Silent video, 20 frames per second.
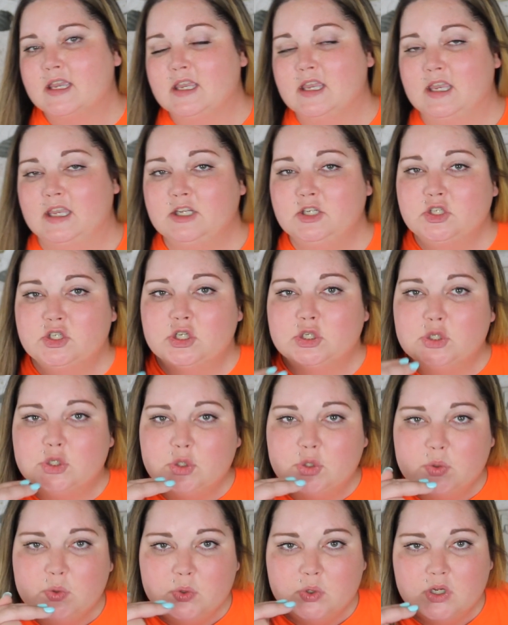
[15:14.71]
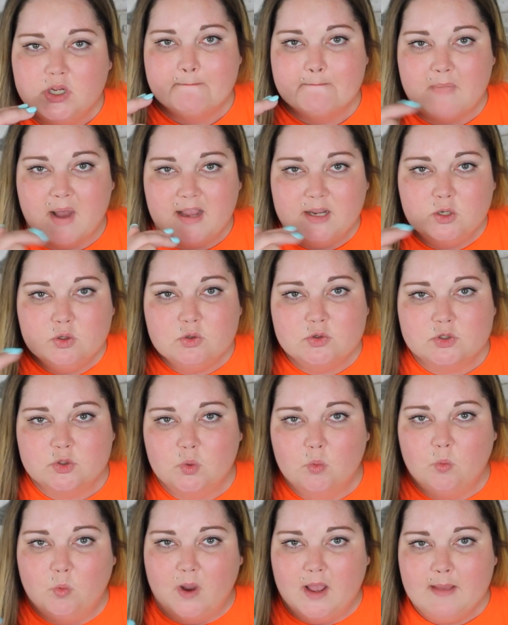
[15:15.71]
into Michael's
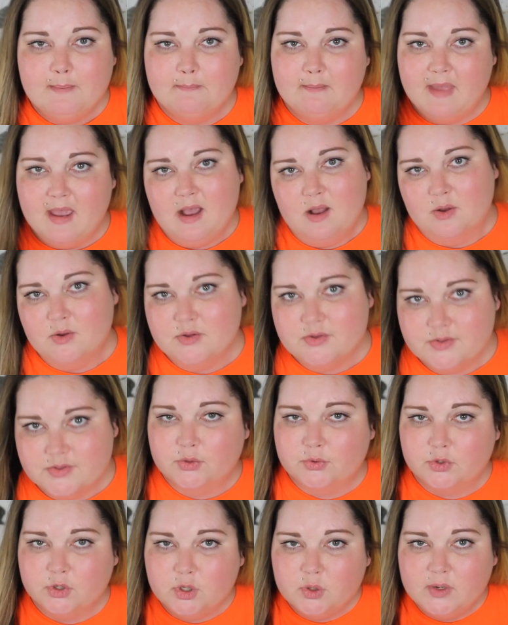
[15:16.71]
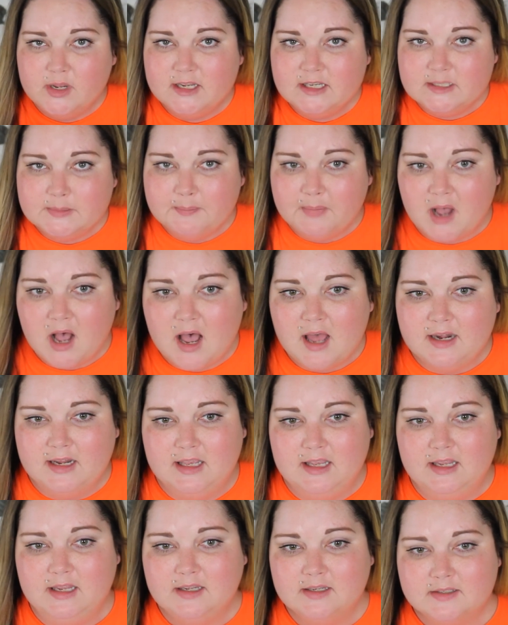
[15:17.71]
wet mouth through his
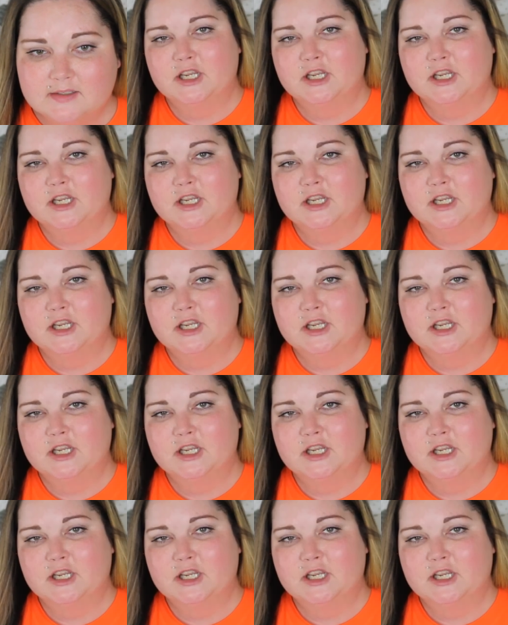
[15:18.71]
body,